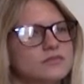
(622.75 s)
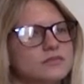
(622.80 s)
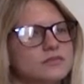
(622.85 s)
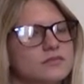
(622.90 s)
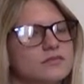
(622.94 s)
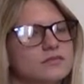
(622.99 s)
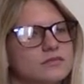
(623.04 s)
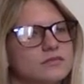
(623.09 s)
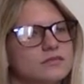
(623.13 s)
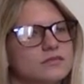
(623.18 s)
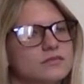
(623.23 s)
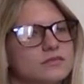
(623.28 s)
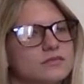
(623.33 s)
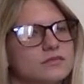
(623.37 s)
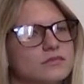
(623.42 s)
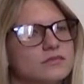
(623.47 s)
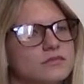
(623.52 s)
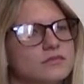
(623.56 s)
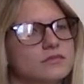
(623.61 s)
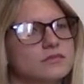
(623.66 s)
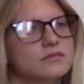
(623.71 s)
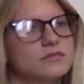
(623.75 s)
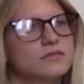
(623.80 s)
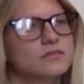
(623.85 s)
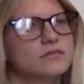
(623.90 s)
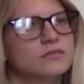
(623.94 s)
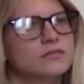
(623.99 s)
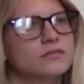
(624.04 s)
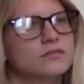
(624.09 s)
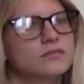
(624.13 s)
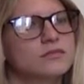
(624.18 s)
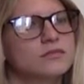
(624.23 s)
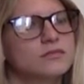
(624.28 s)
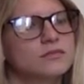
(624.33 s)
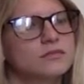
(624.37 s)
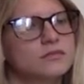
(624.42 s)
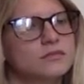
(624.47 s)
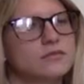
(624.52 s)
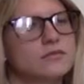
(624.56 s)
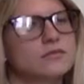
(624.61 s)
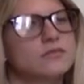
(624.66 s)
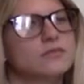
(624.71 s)

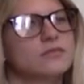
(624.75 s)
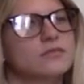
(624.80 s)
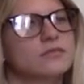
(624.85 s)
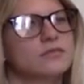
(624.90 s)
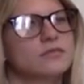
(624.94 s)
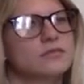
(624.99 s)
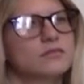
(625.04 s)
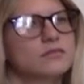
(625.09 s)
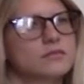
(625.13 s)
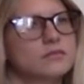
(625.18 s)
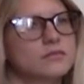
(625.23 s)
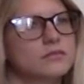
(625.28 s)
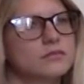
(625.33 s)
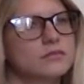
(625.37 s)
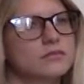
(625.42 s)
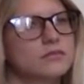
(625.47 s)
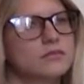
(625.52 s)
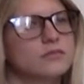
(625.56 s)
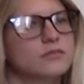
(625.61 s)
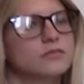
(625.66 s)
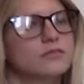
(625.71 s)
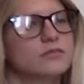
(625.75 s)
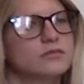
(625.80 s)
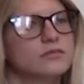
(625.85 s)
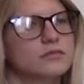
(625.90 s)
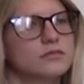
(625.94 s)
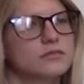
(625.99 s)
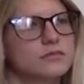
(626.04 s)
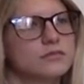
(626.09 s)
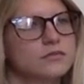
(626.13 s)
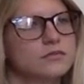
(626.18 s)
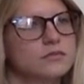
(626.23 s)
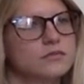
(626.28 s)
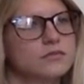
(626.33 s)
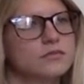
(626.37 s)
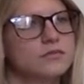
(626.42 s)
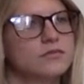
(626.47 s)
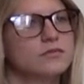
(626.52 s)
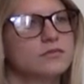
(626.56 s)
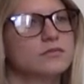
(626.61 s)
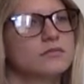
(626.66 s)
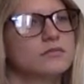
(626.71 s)

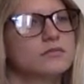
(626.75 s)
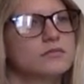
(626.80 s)
(silent)